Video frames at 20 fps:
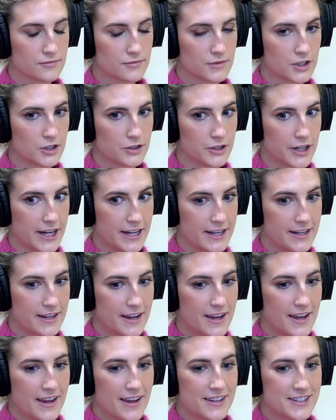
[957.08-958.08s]
Great.
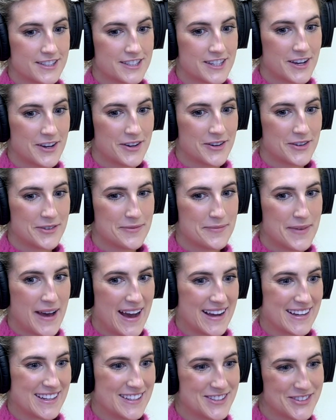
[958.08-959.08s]
So
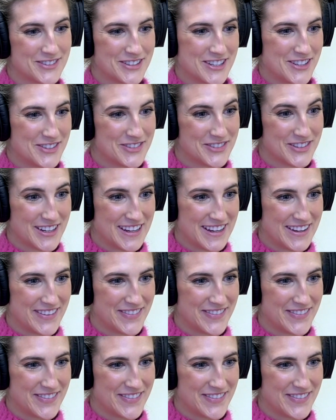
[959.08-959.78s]
back in 2020,